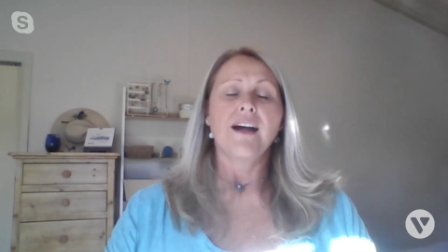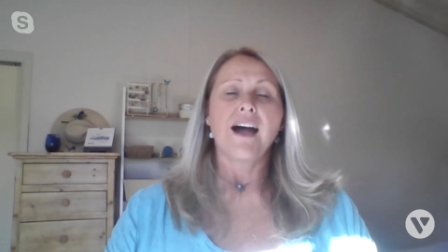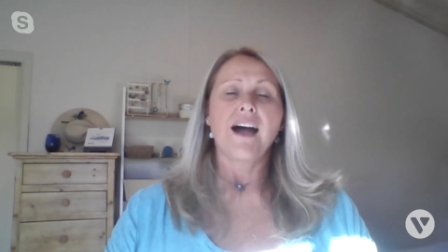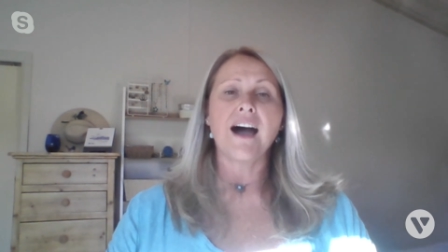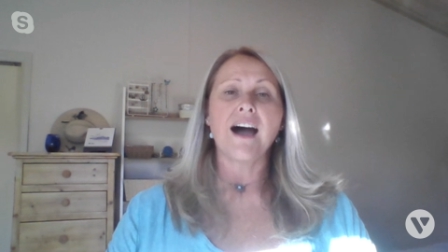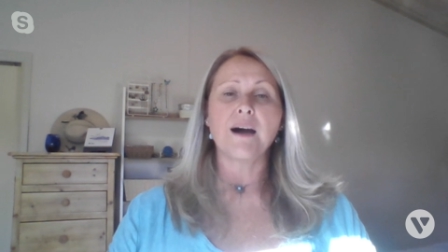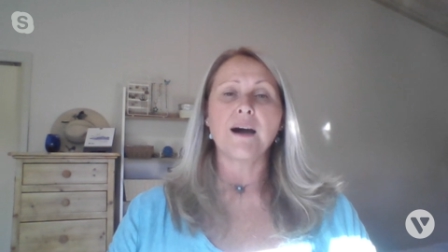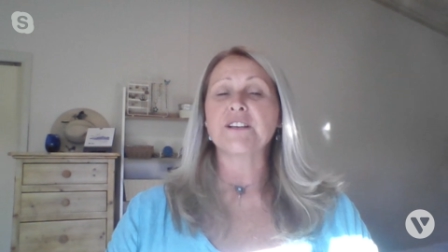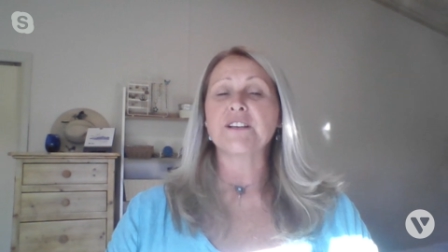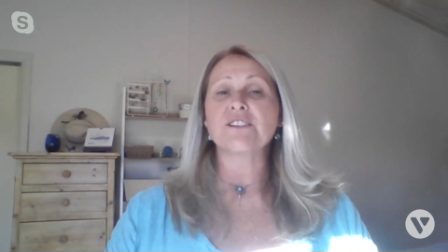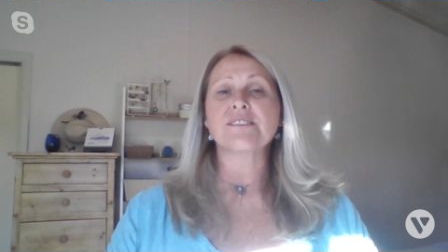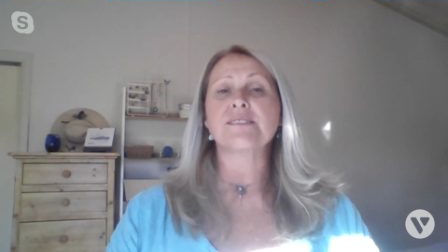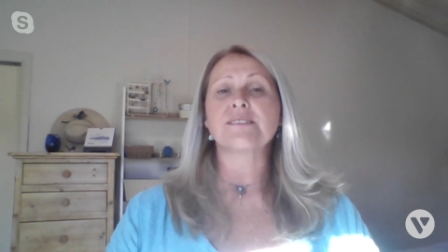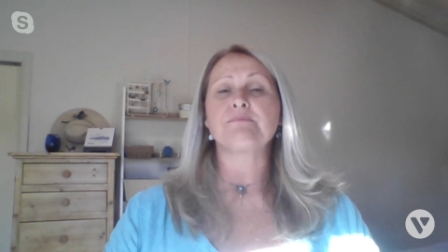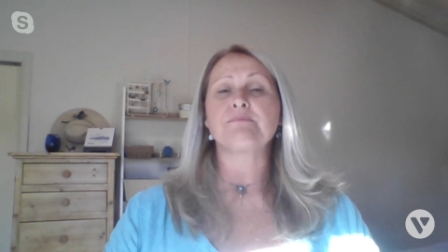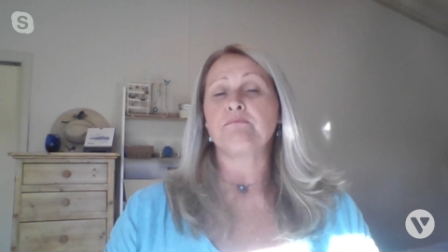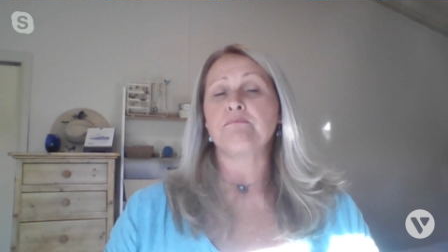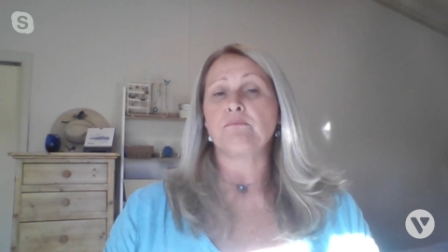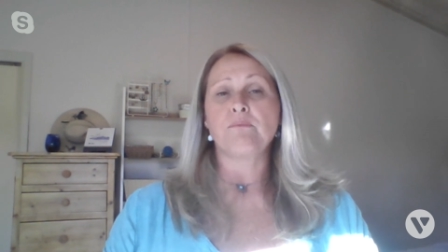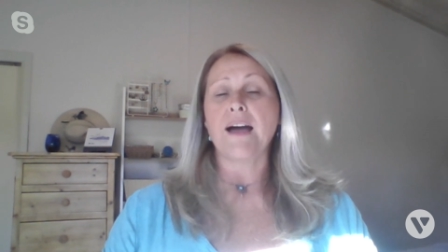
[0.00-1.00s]
uh, because
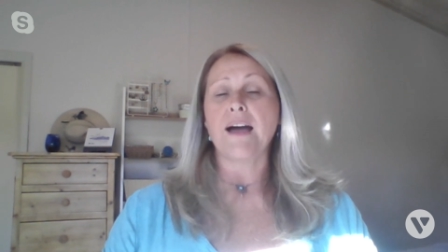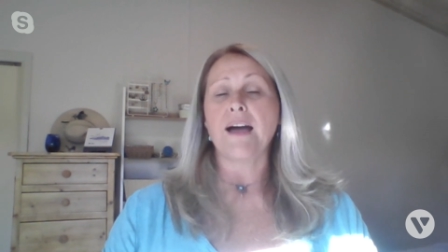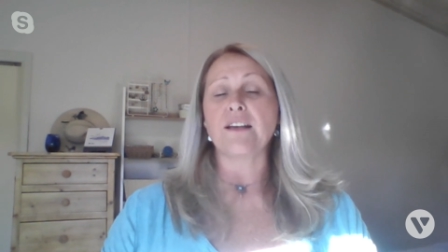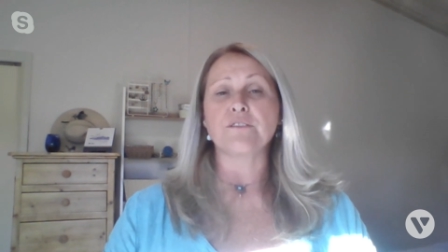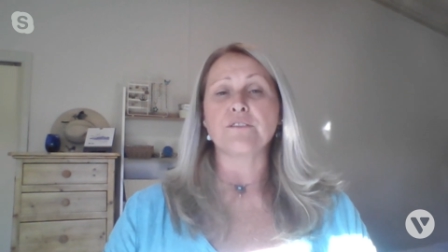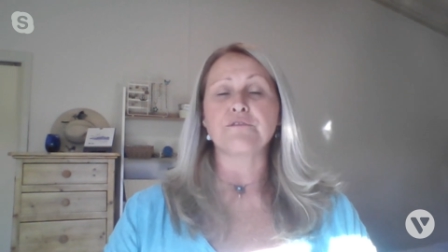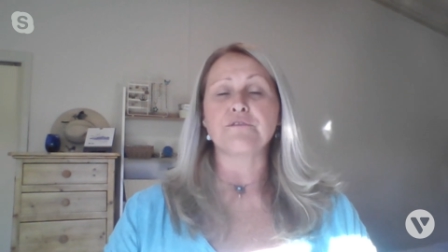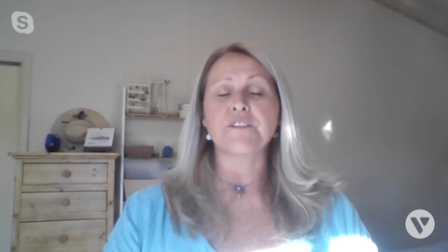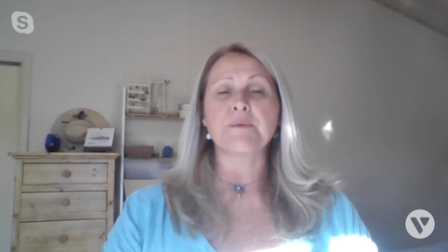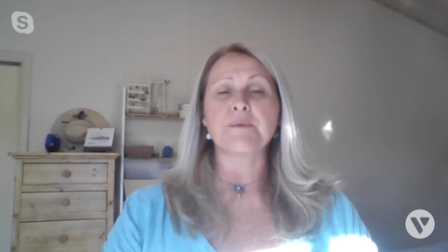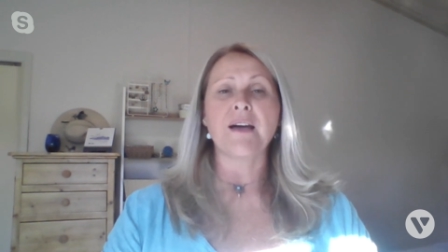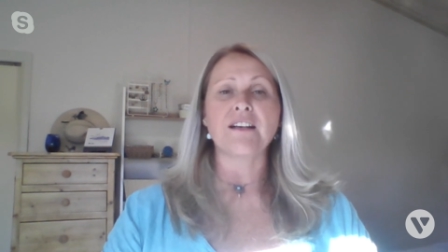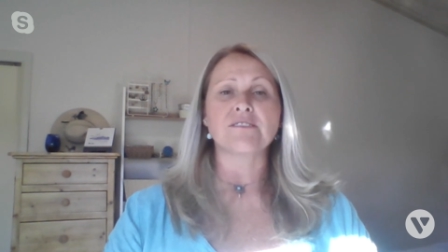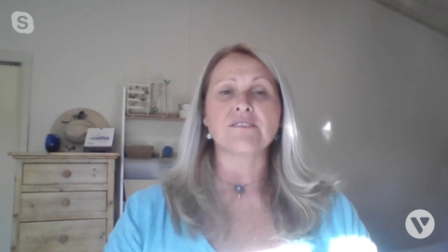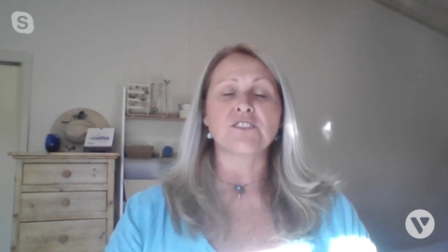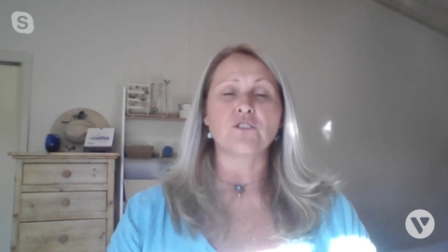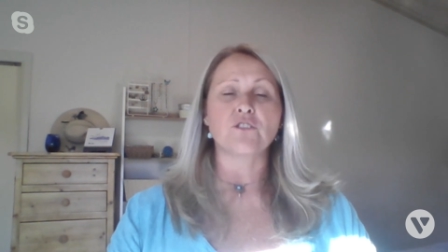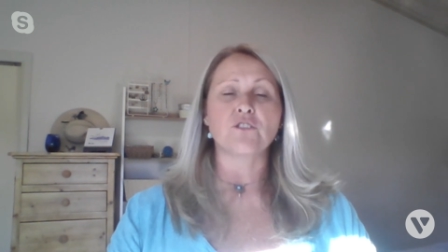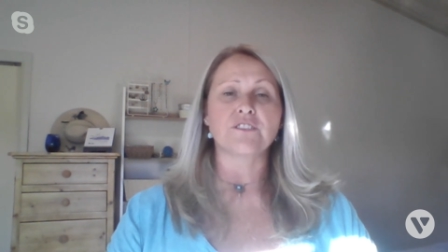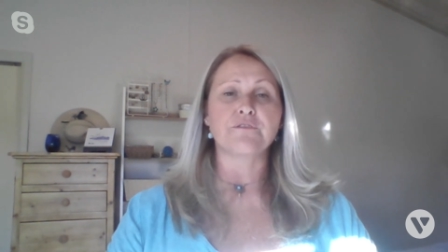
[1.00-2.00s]
male and female is
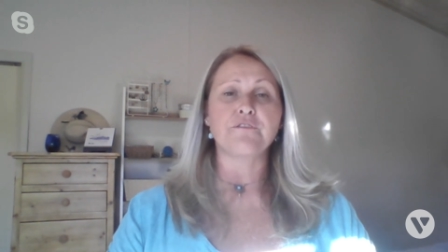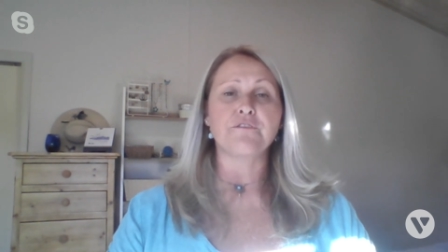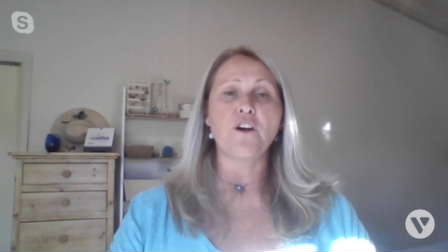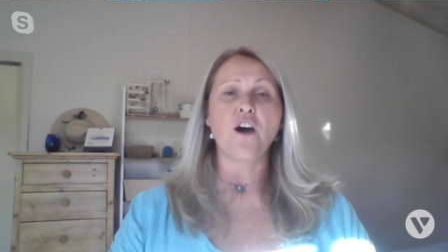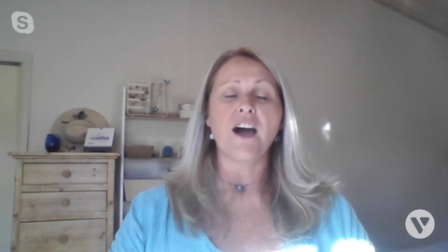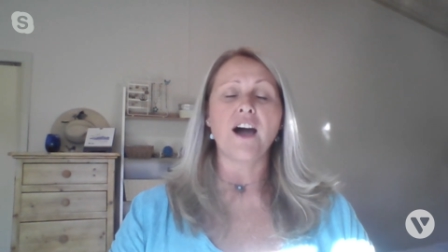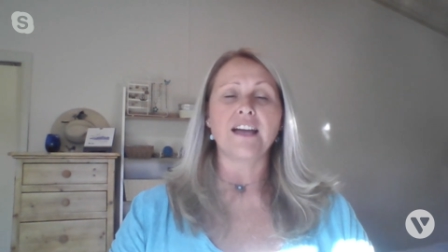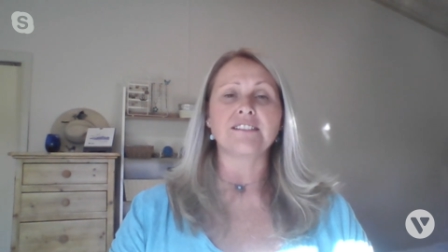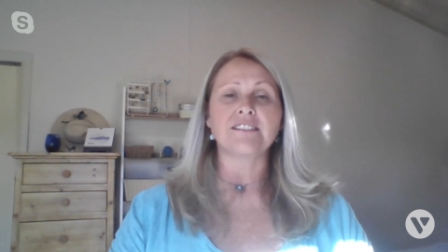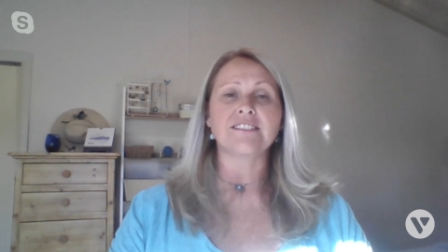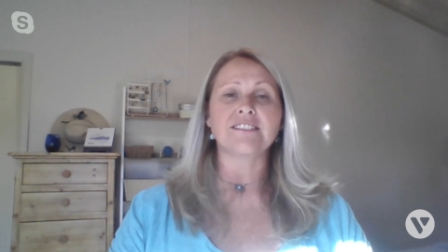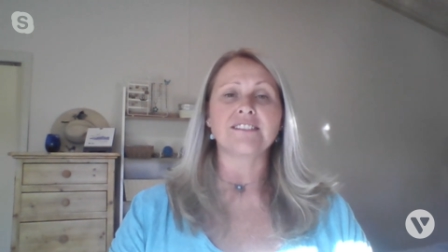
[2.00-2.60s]
not defined.